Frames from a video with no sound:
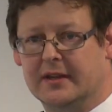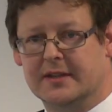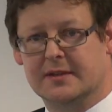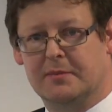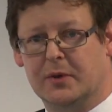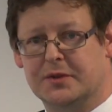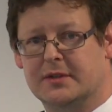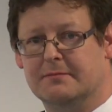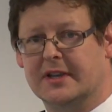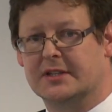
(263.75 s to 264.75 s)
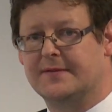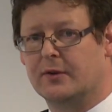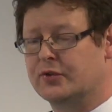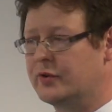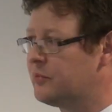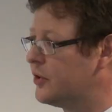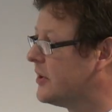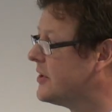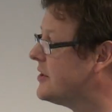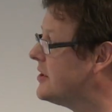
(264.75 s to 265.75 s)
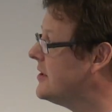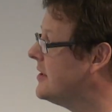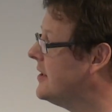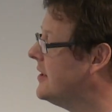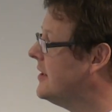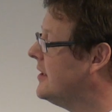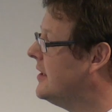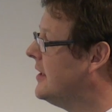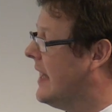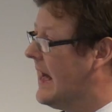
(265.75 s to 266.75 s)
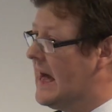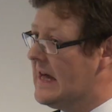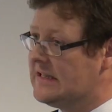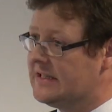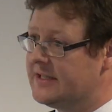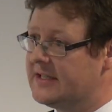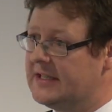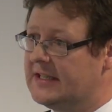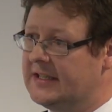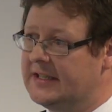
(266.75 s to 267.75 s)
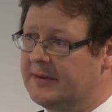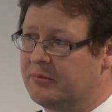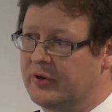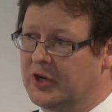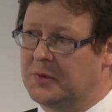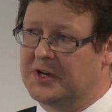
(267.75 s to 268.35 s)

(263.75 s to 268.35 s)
as opposed to mixed forestry products. And the product in